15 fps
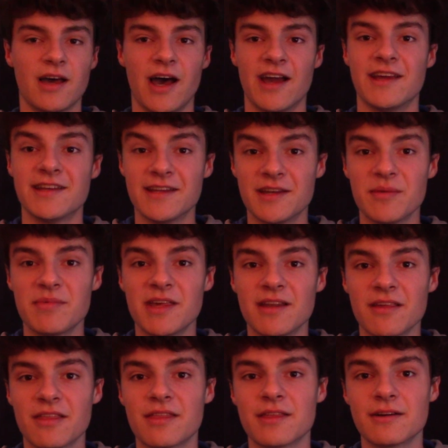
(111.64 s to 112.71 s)
I ended up
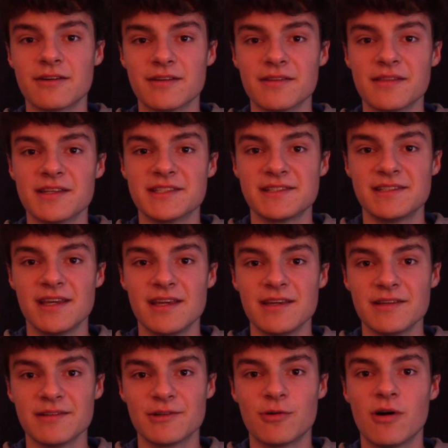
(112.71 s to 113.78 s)
getting 3rd in the
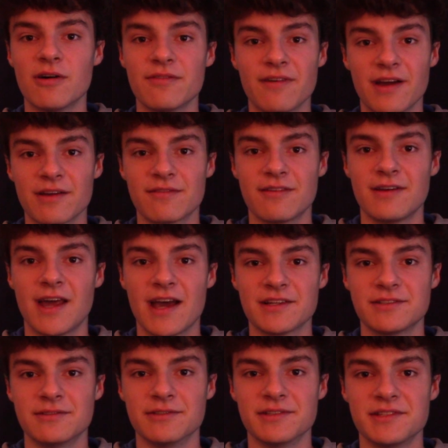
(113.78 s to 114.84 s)
state, qualifying for
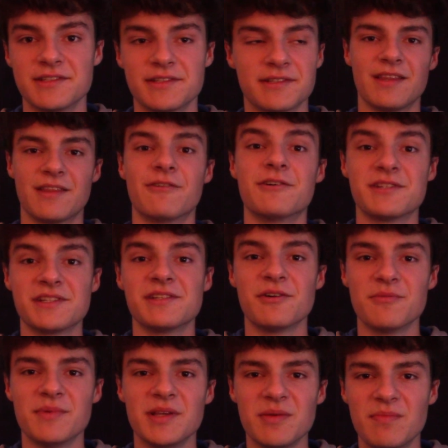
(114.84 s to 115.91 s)
nationals. There were
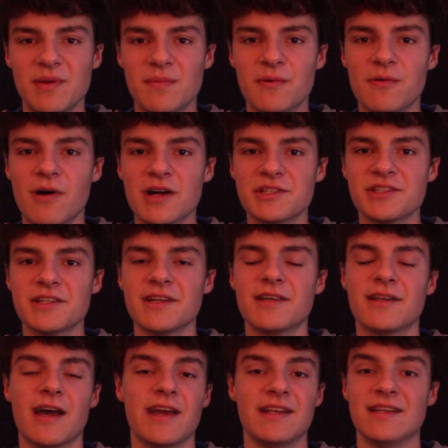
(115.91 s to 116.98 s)
so many people watching,
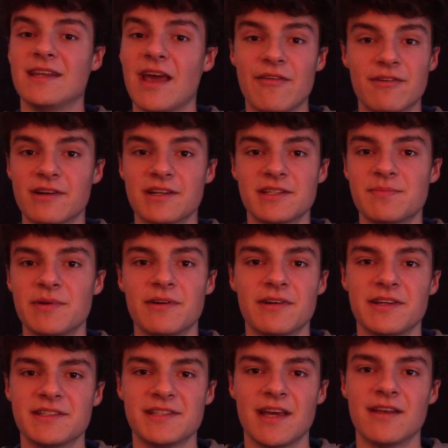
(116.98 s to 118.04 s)
and I had never
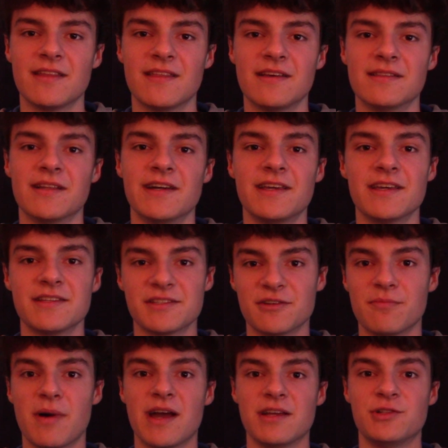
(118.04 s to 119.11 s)
experienced anything like it,
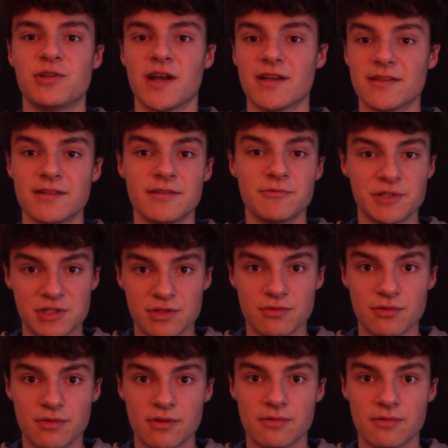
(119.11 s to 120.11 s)
so my adrenaline was through the